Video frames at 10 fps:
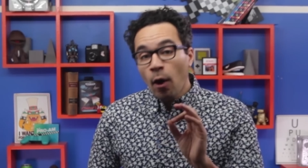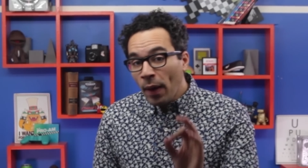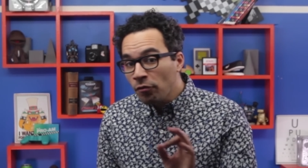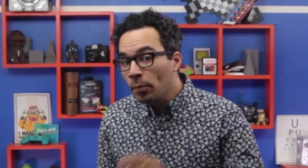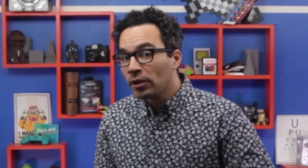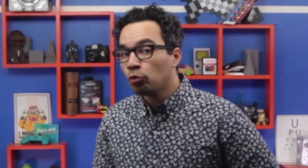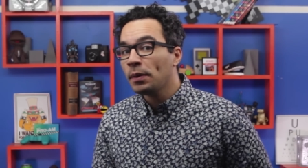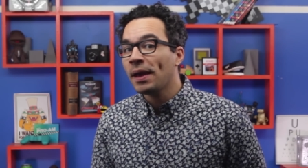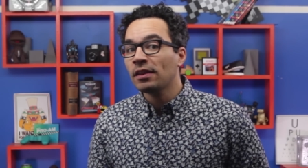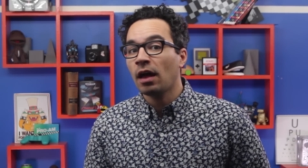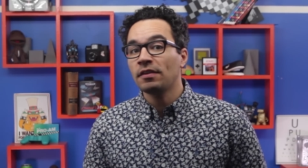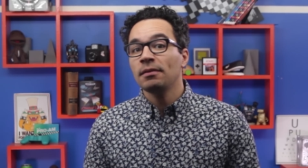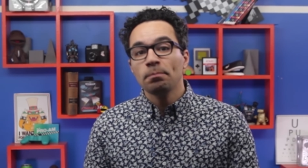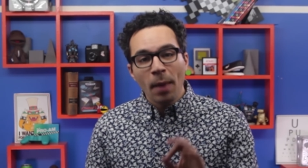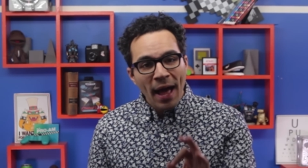However much we may love
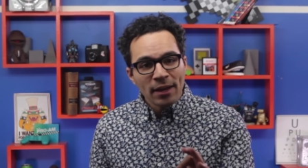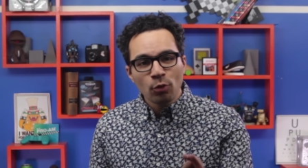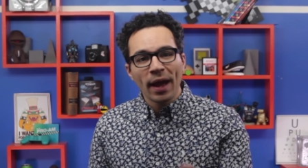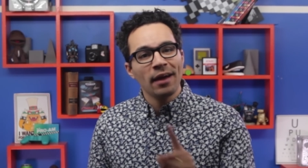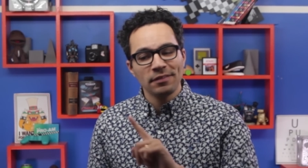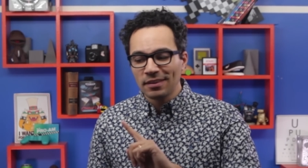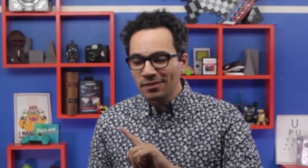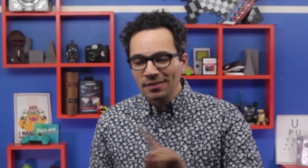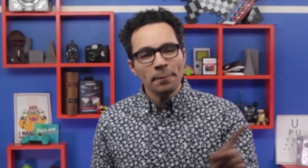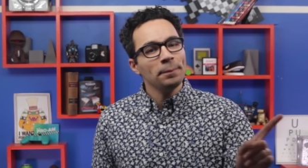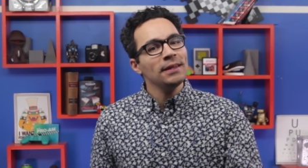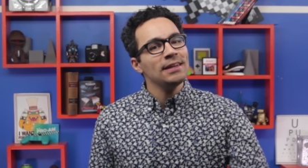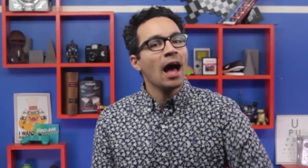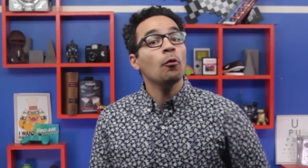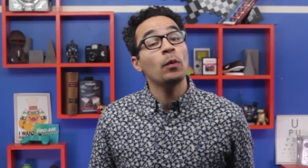it, Minecraft is
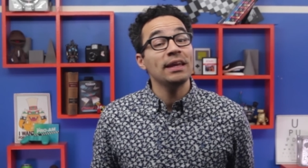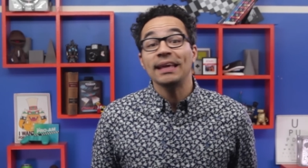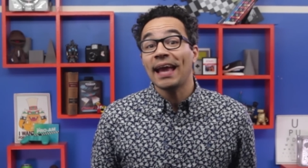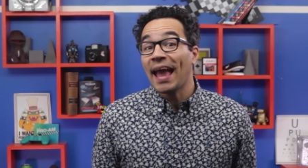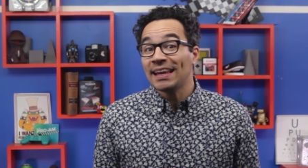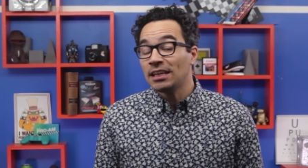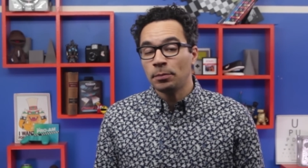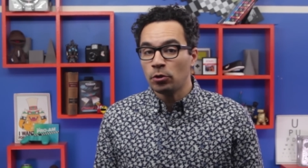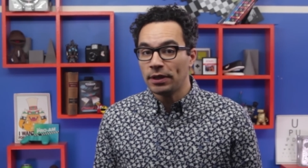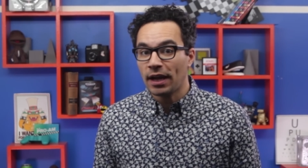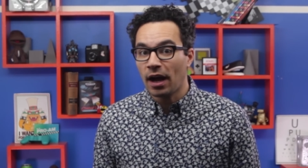simply not winning any beauty